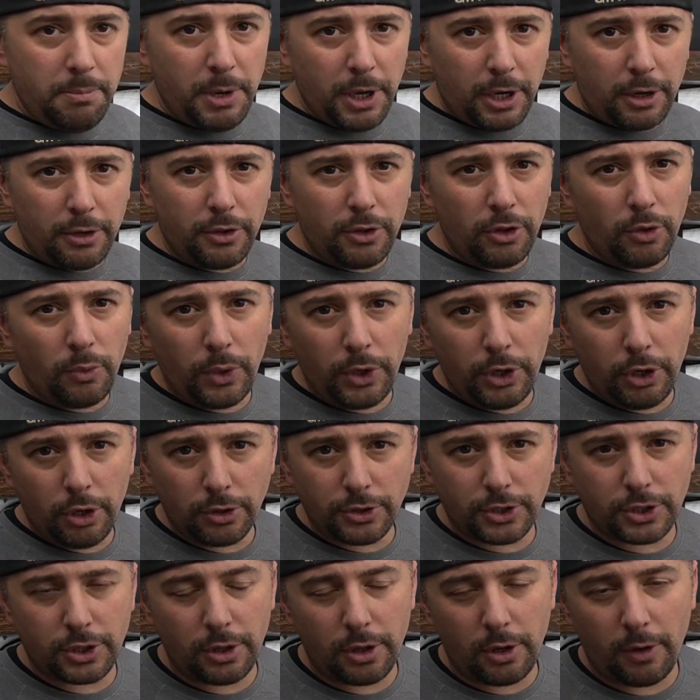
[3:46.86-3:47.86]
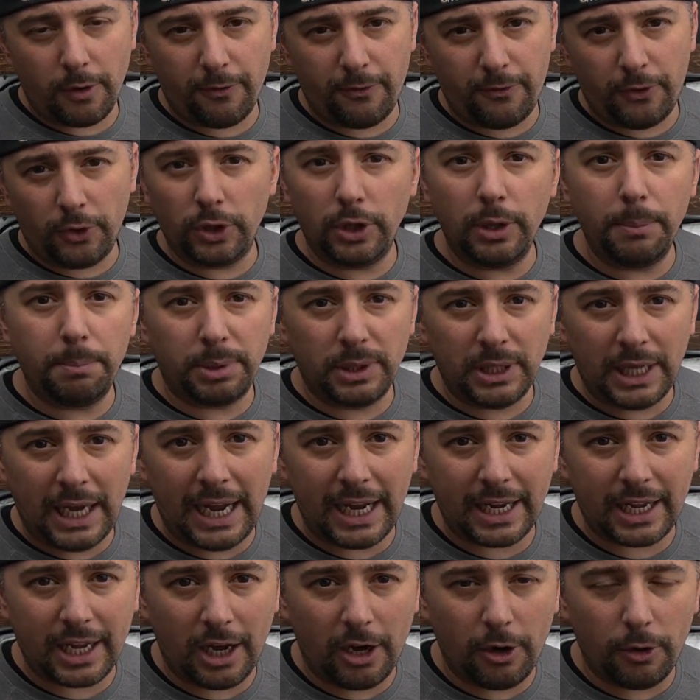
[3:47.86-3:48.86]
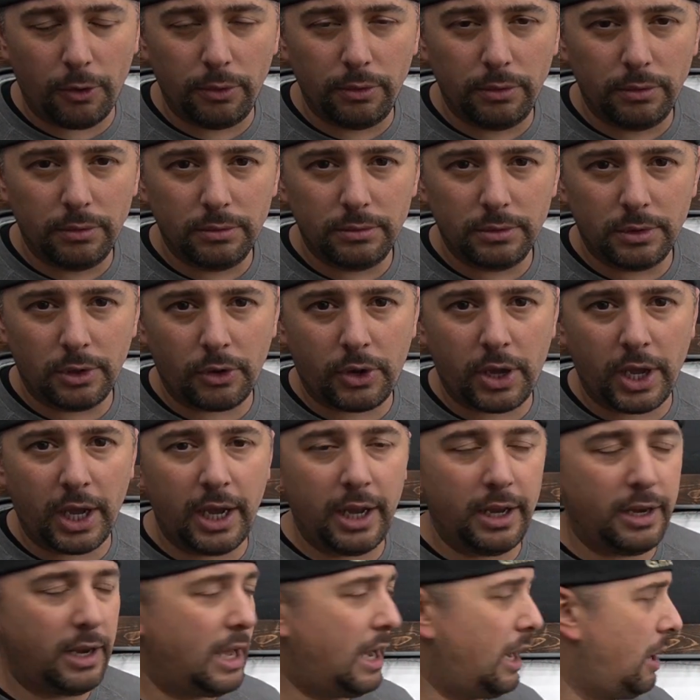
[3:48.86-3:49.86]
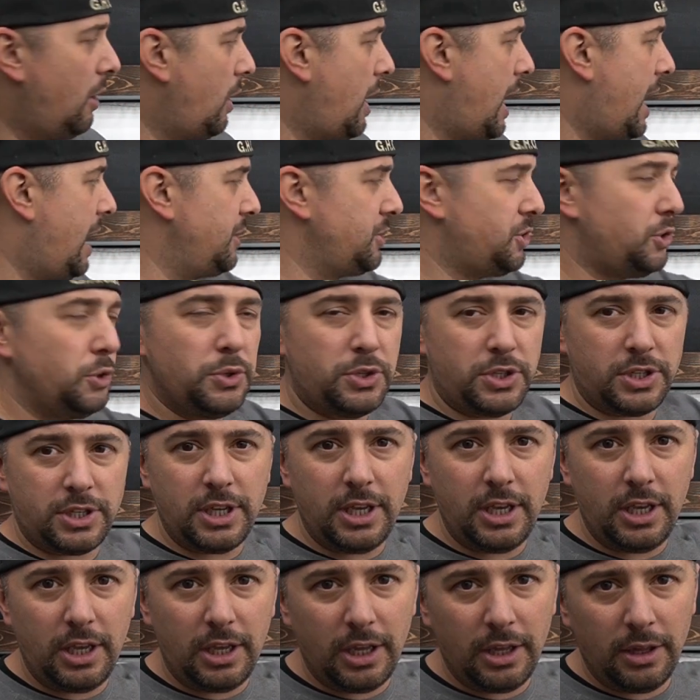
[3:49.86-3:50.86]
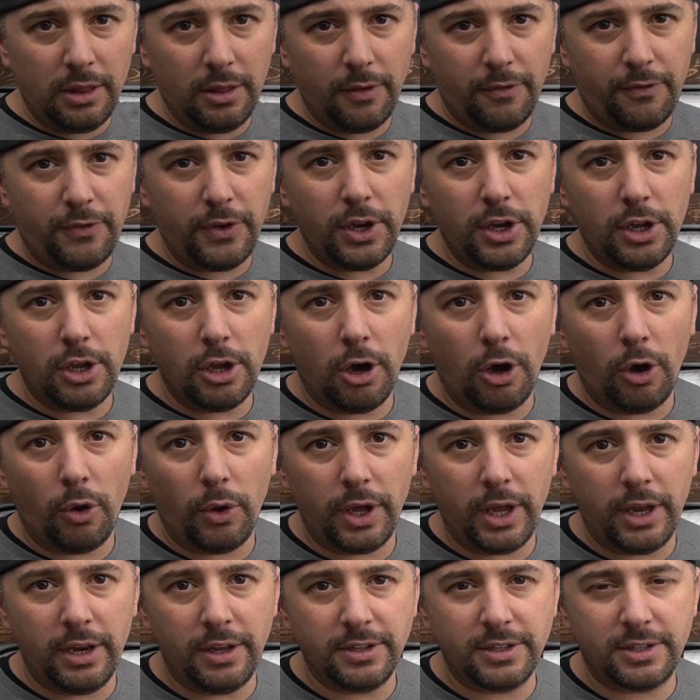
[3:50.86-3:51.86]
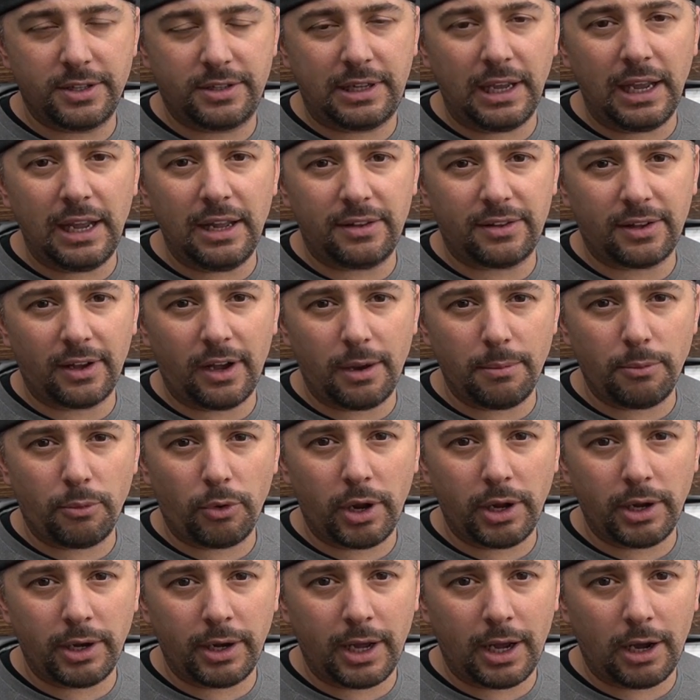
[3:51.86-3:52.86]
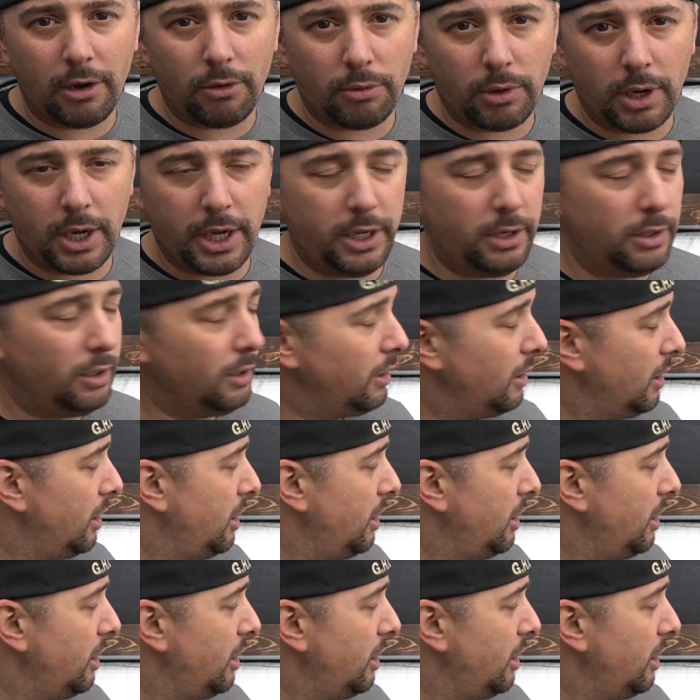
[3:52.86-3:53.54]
bigger than the windows, so they are fully blackout, okay? Now, as you see in the video, it is daytime right now, right?